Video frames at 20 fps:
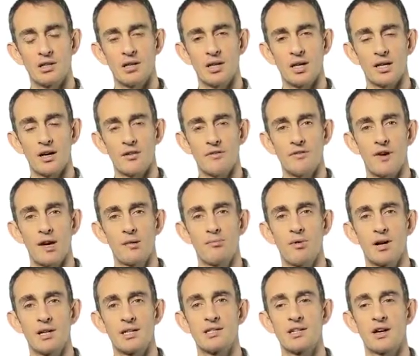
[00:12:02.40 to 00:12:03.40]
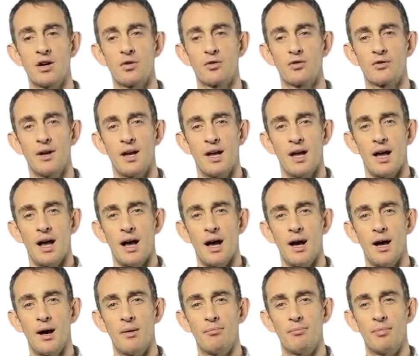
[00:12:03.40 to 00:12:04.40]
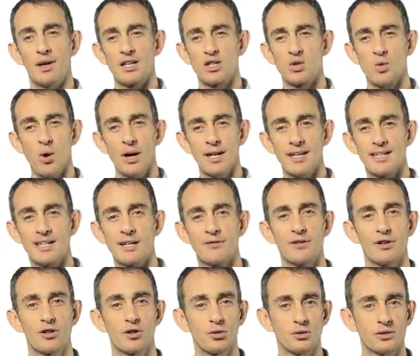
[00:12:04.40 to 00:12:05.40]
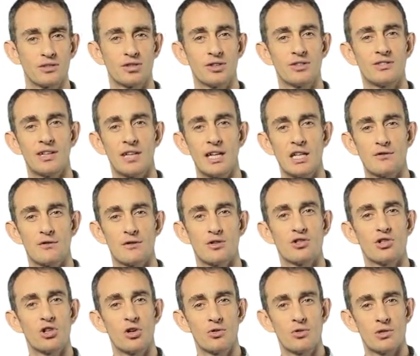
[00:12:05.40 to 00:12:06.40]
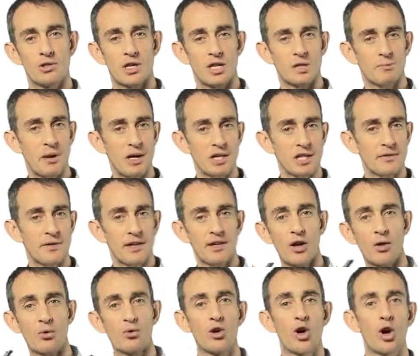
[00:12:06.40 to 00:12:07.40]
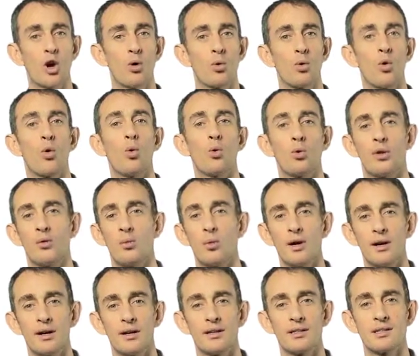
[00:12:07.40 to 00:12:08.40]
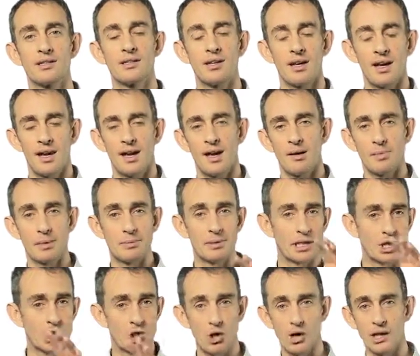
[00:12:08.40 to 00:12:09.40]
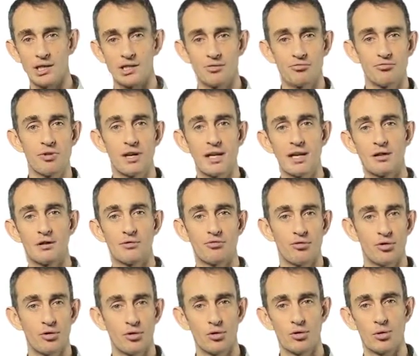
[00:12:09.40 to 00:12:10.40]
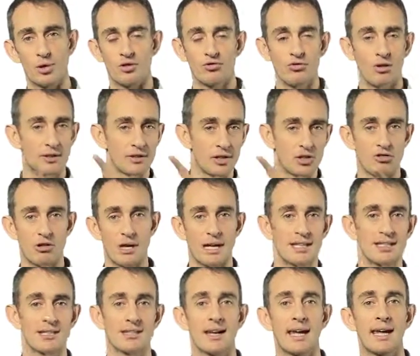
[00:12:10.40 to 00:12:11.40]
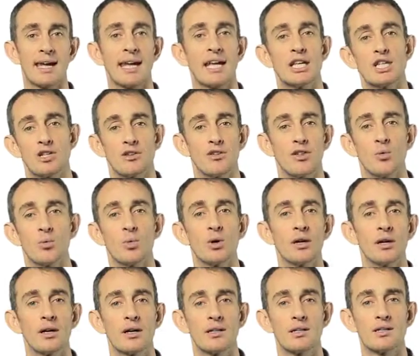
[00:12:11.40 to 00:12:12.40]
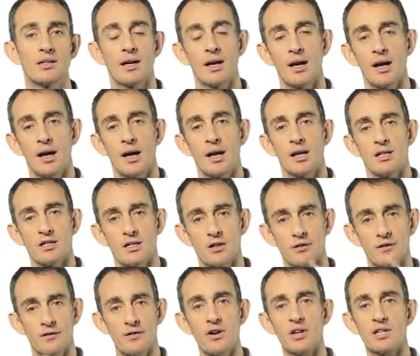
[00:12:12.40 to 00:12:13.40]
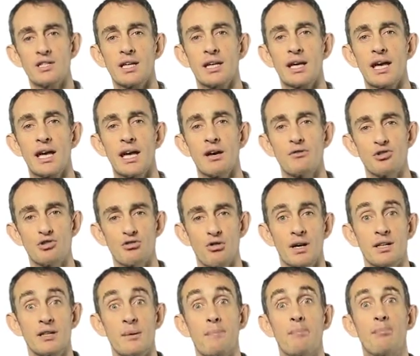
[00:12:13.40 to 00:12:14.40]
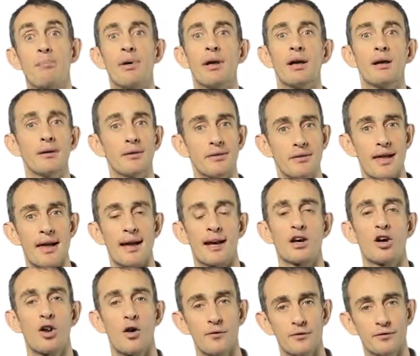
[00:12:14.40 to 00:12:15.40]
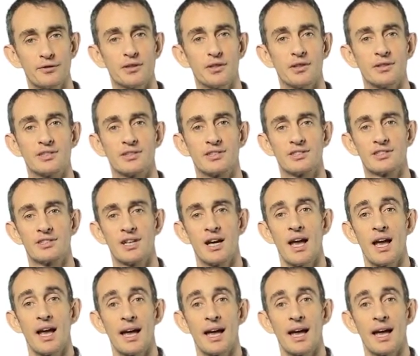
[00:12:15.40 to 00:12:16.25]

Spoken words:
and I find myself, it's quite difficult to teach for students, especially if they don't know all the words. Maybe they're trying to read through and trying to translate each of the words. So the first thing here is trying to build their confidence,